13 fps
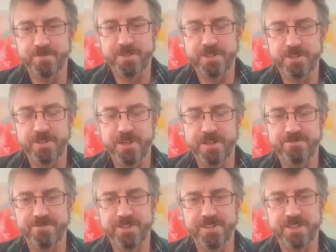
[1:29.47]
So I
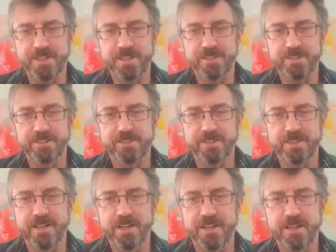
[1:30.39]
feel like I learned a
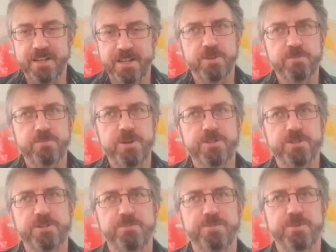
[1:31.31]
lot. The
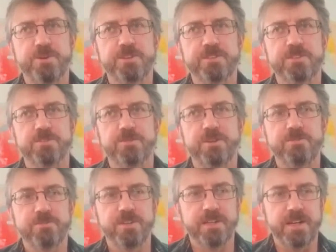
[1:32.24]
most important, the
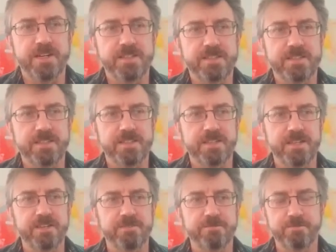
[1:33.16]
one where I think
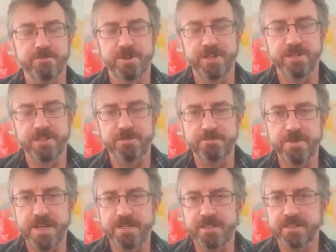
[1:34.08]
it really
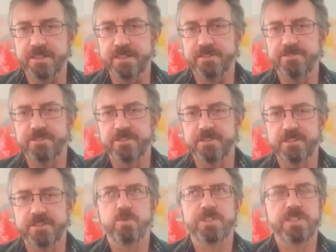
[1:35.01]
made a
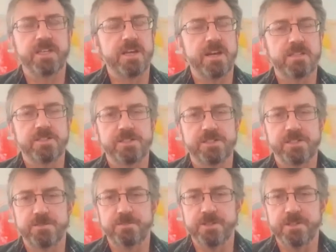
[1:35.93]
difference, was the conscious
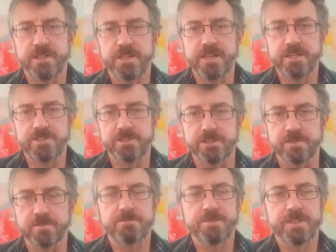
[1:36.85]

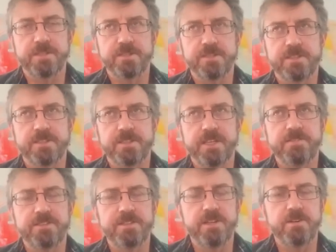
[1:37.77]
communication. Because
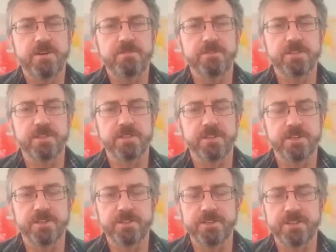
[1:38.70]
even though I was
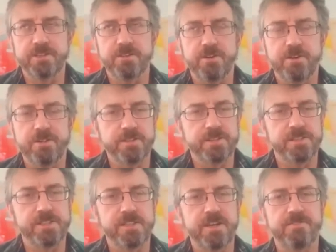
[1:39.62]
learning all this
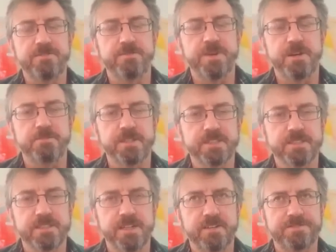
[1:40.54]
stuff about
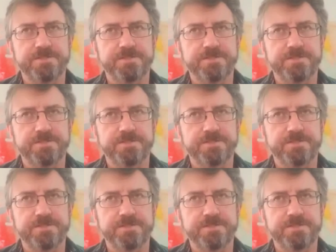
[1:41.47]
myself,